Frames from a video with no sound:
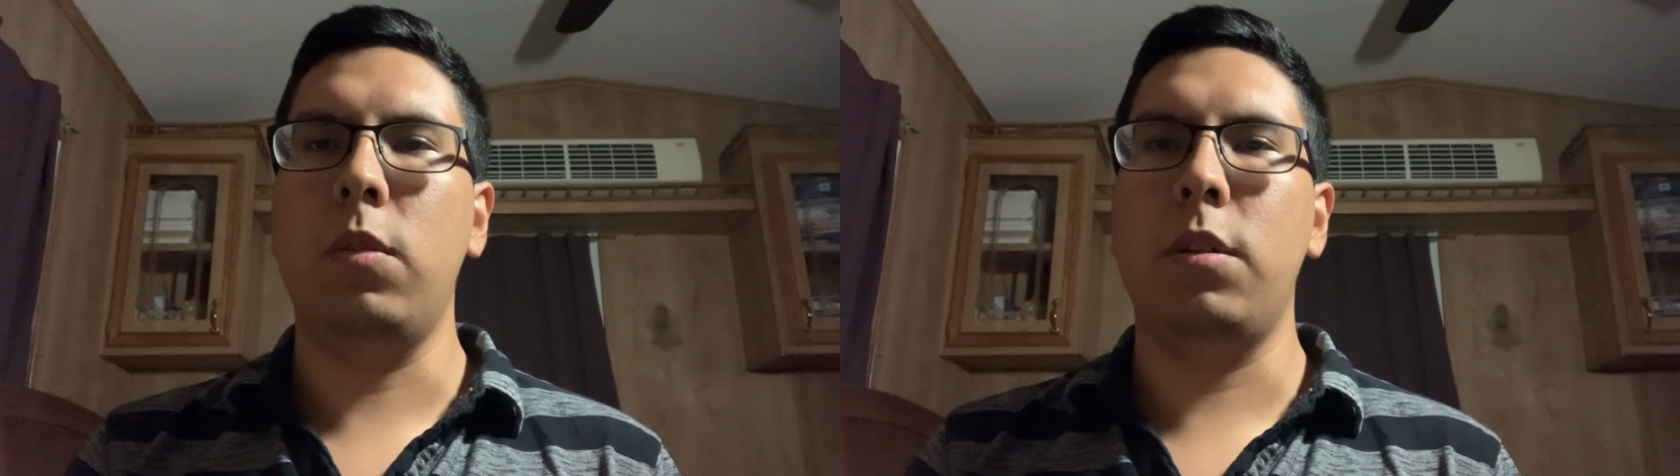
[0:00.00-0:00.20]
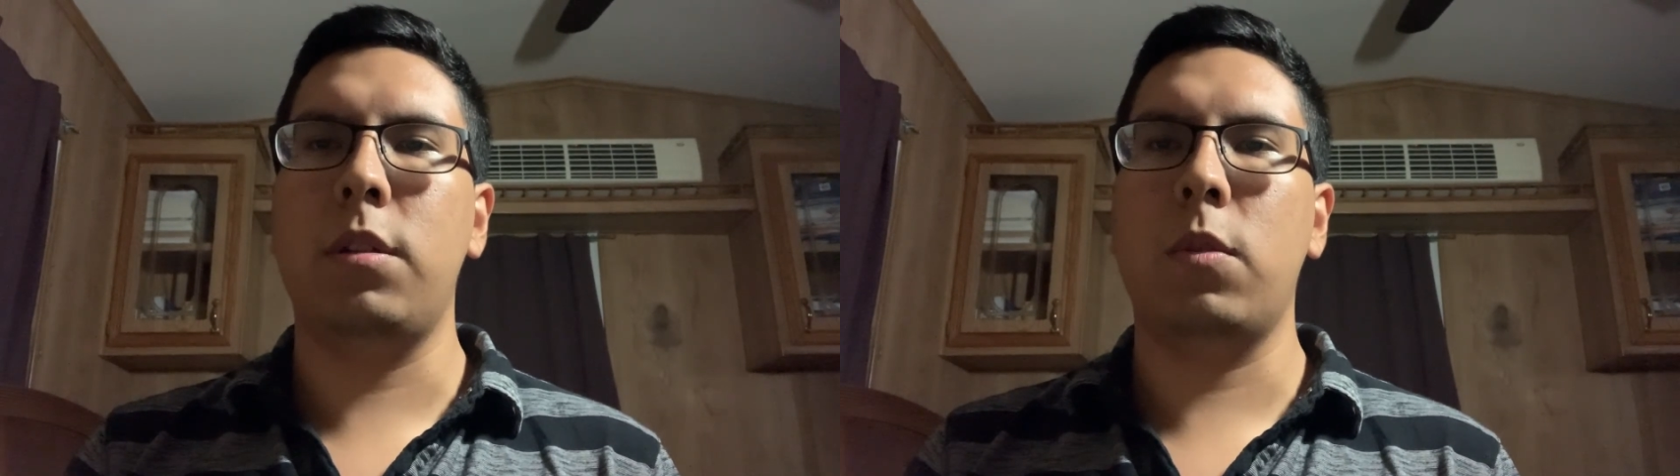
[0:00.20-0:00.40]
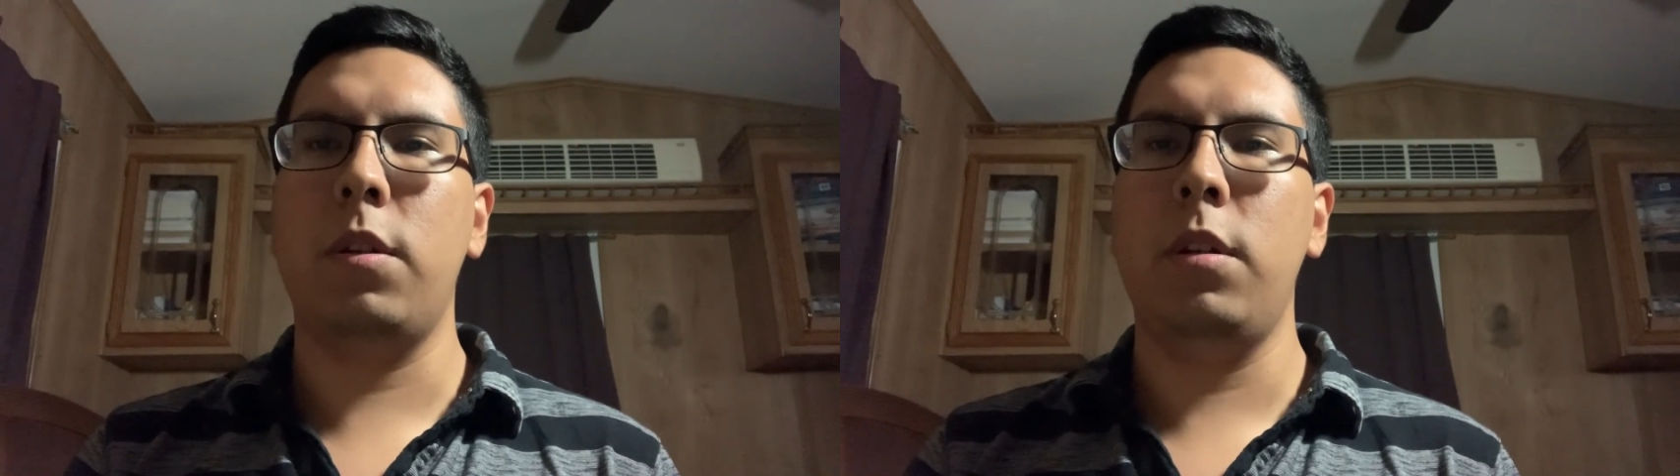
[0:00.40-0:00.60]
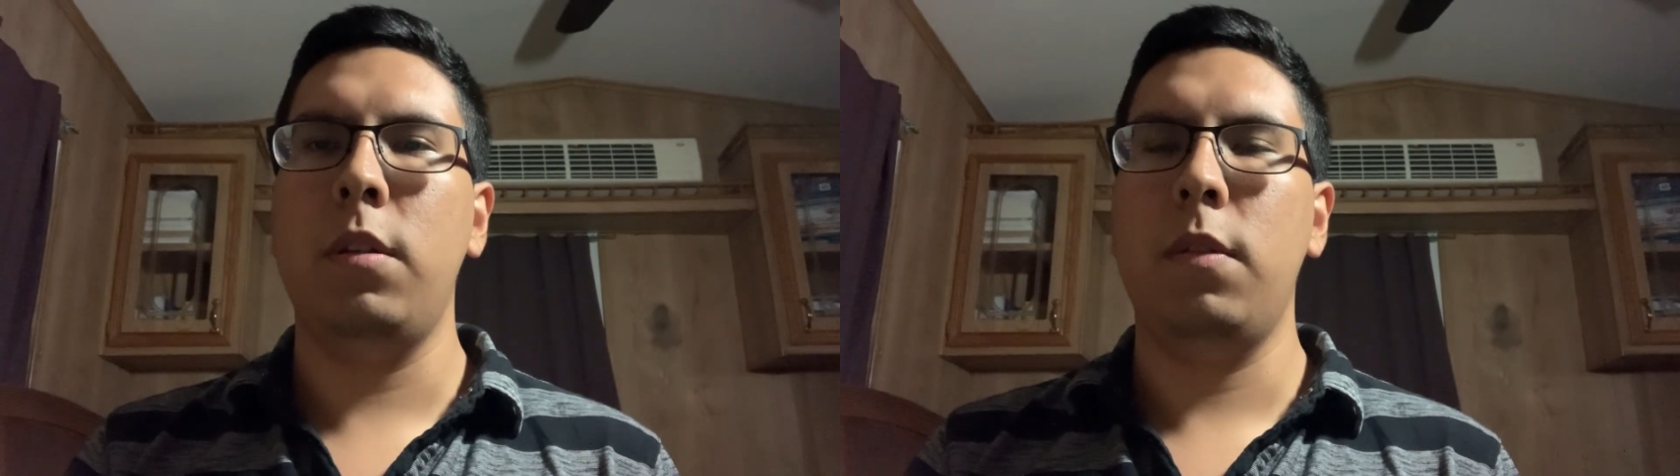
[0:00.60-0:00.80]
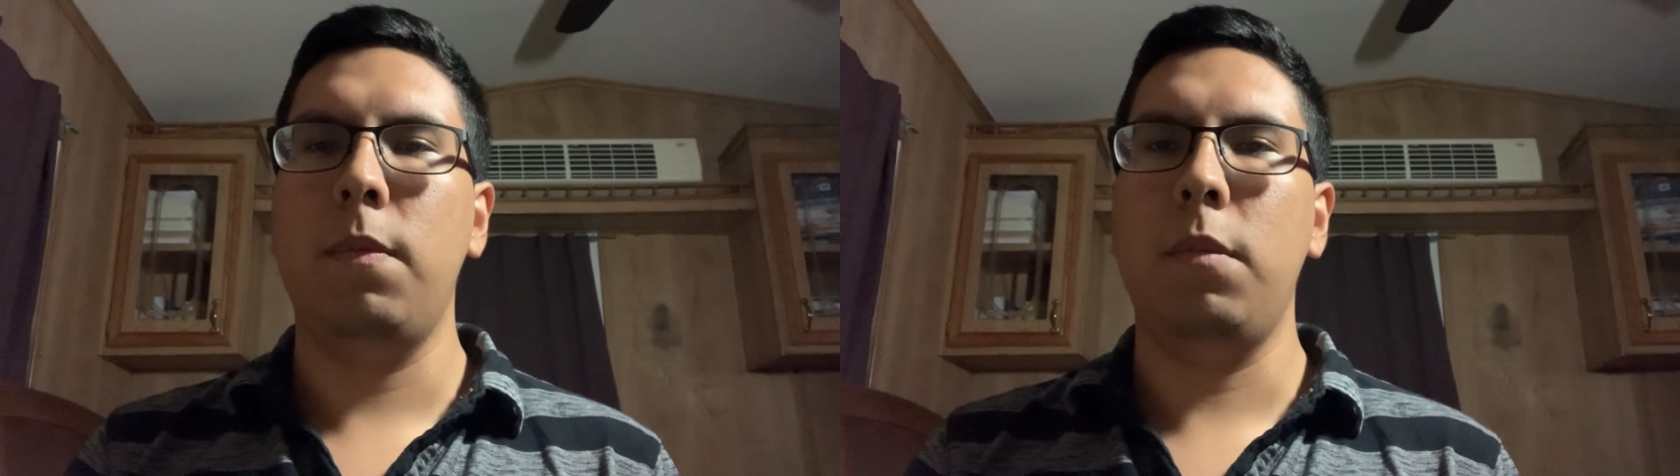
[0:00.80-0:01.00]
disagree?
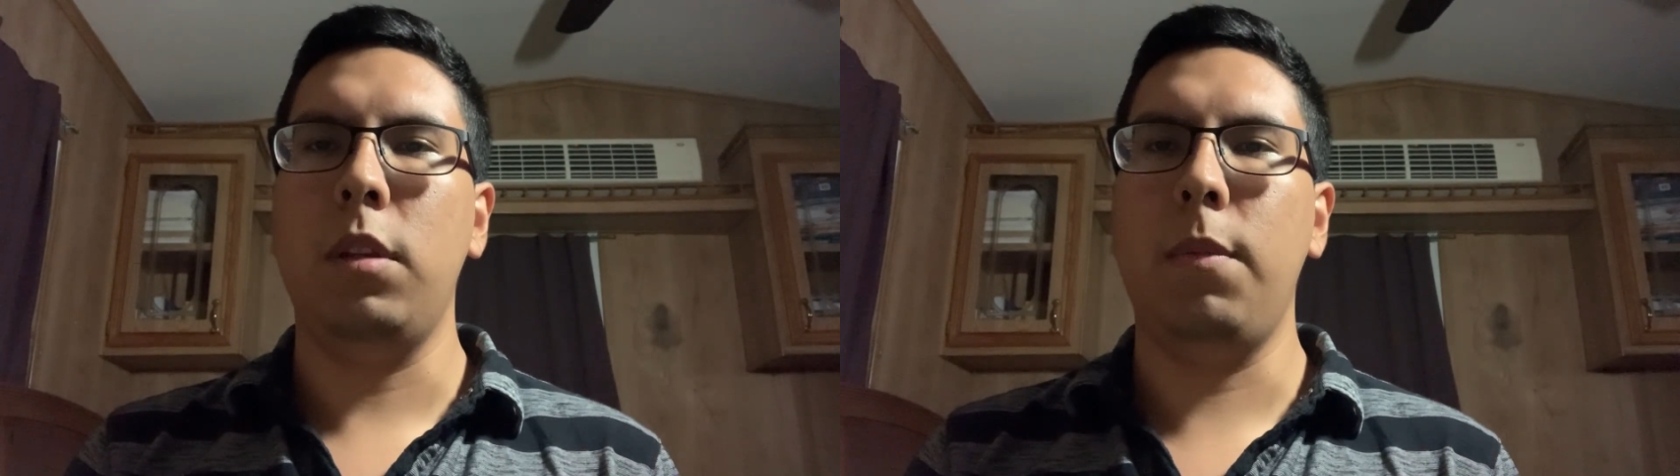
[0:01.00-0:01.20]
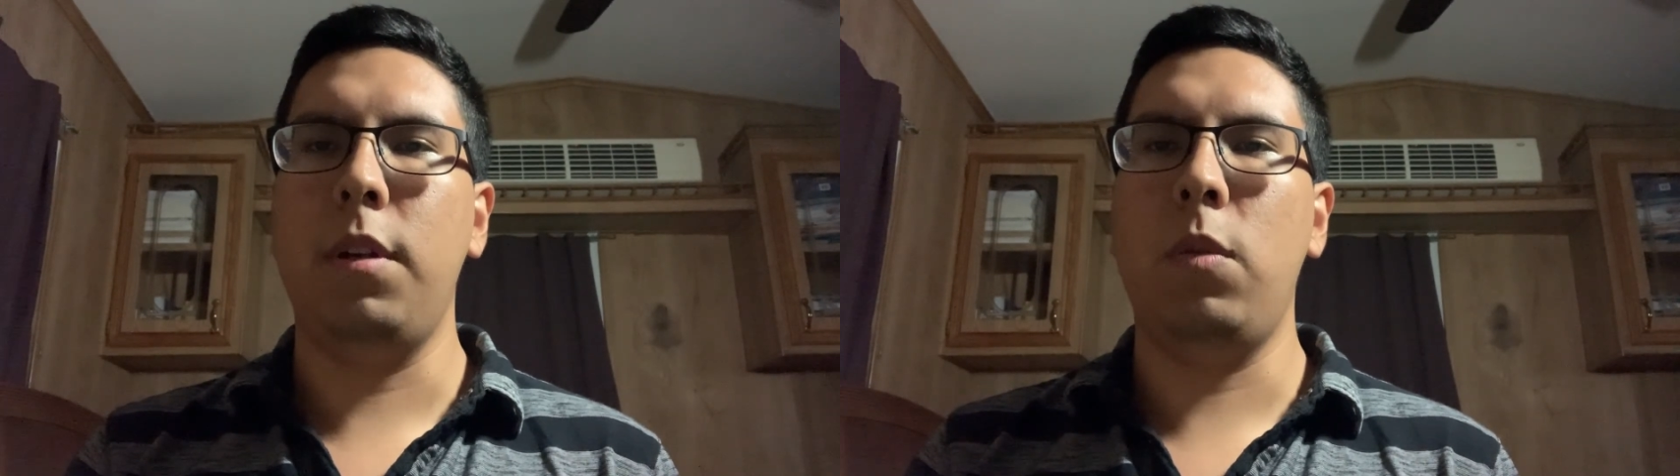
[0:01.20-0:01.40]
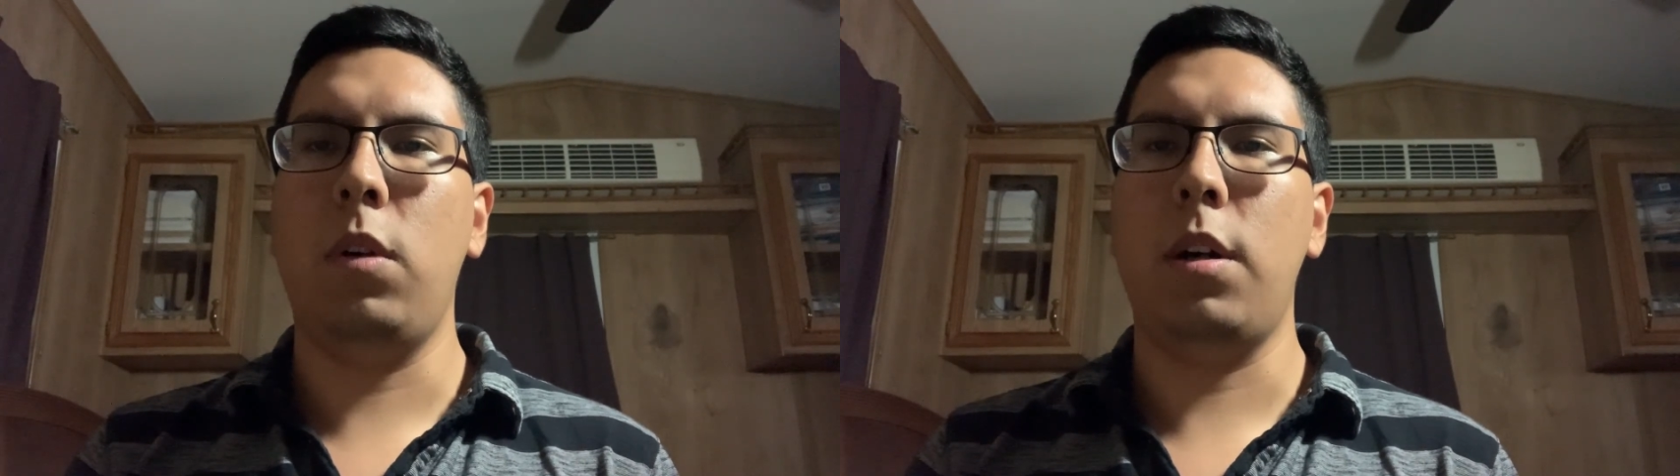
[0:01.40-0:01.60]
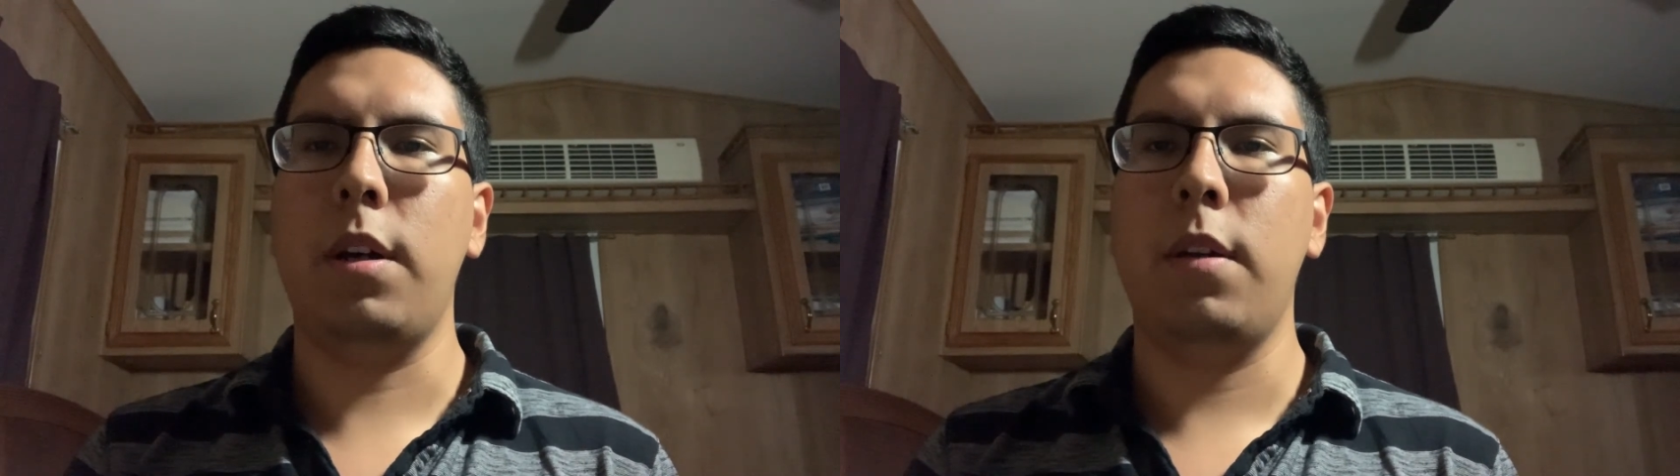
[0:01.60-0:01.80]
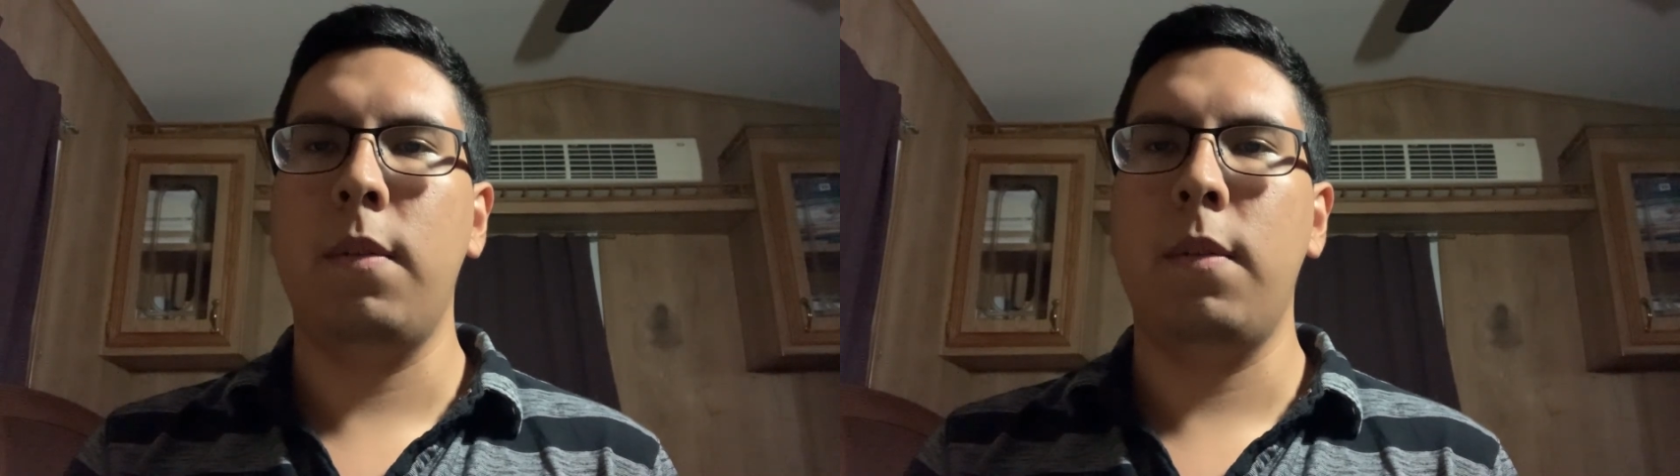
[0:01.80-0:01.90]
Let me know why.